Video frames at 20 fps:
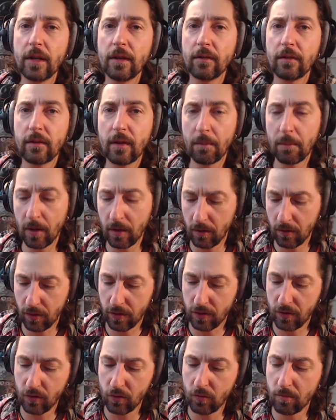similar
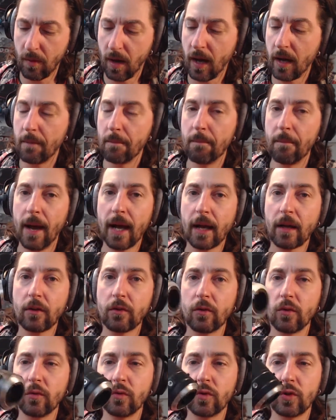to my
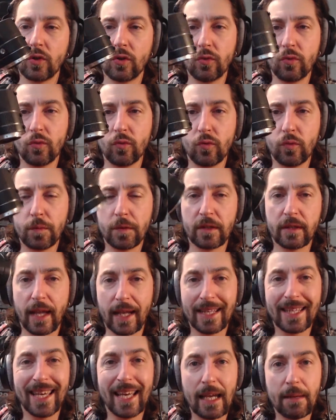macro tubes
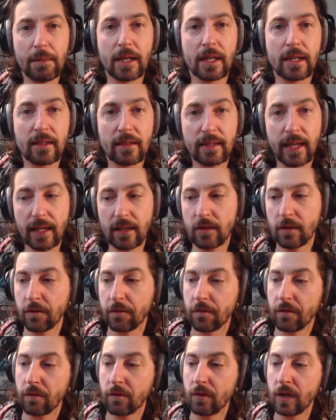that came in a set of
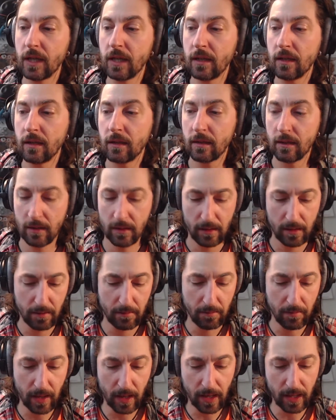3.
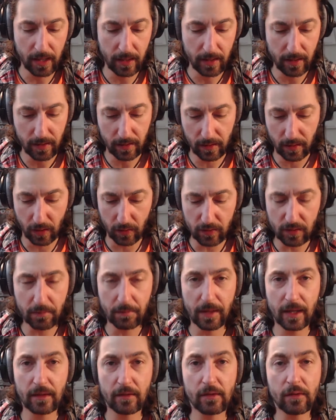My close-up
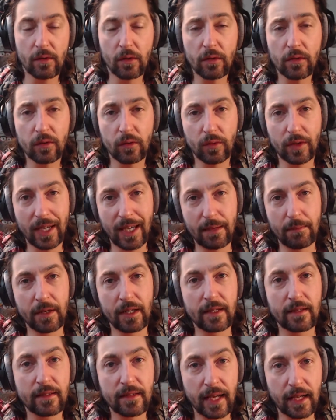lenses also came in
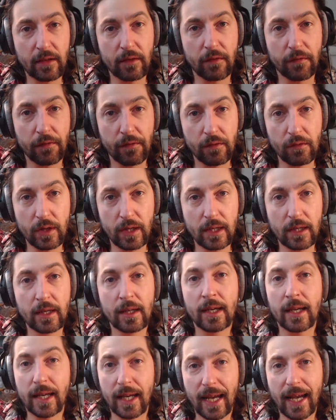a set of 3,
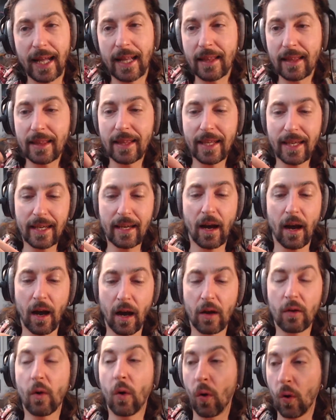and they
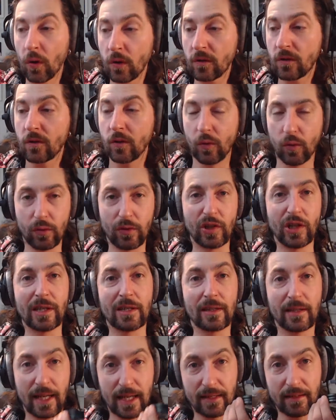are also,
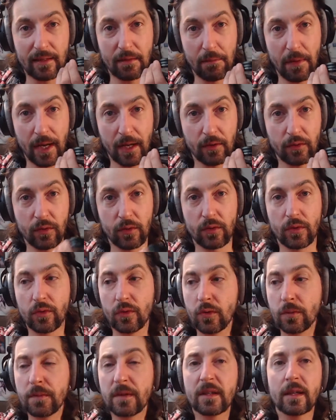just as the macro
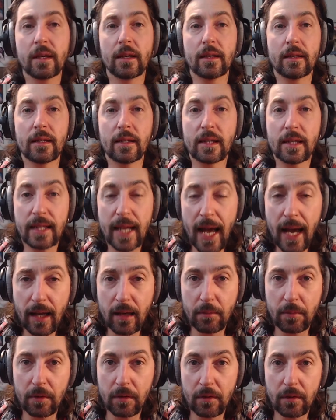tubes,
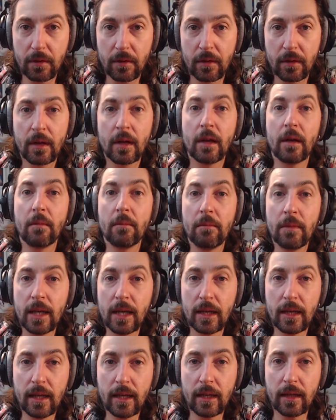stackable.
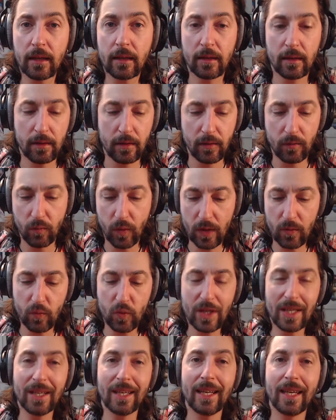Meaning, when
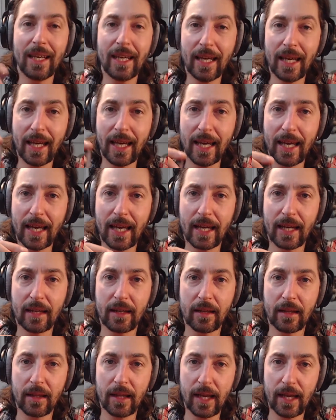we add
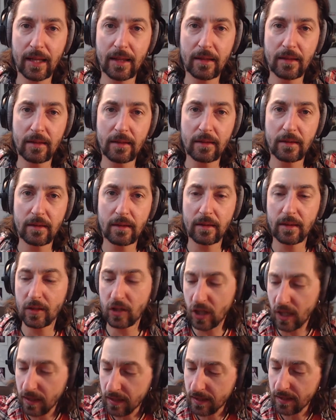a lens,
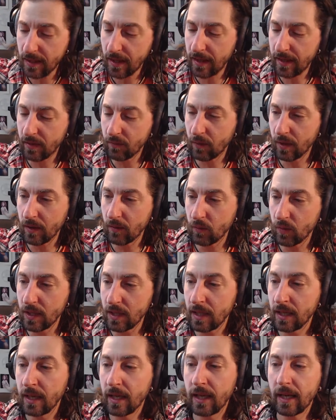just like when
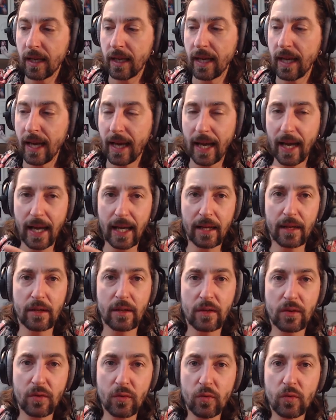we add a
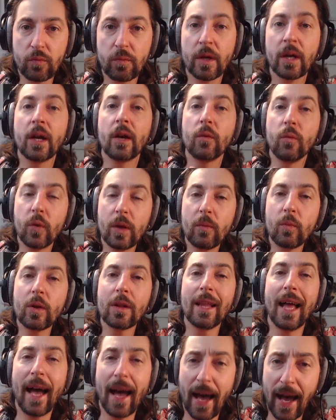tube, we
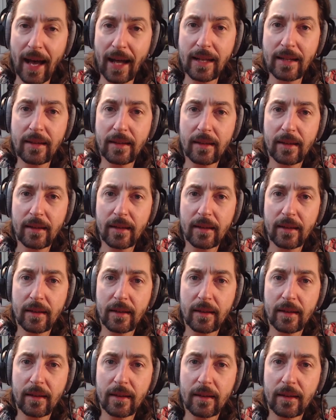will add,
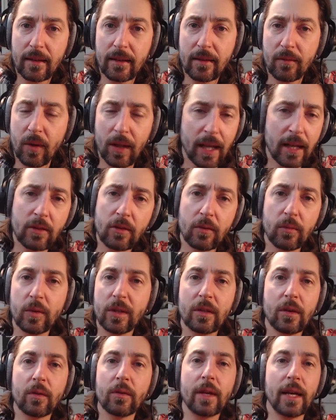well, actually we
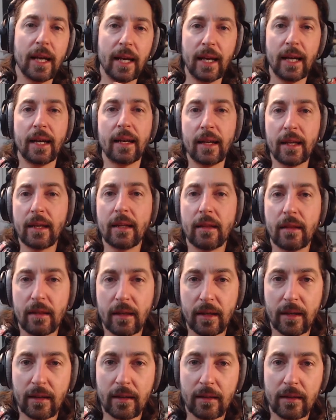don't add
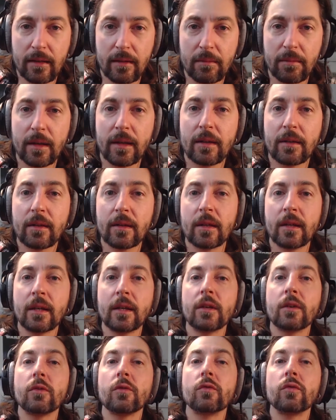anything, but
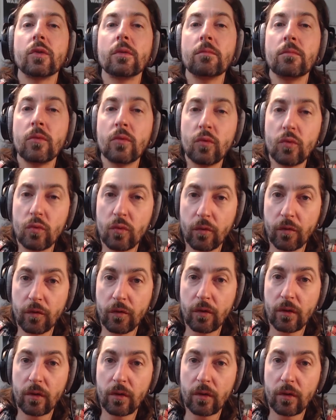remove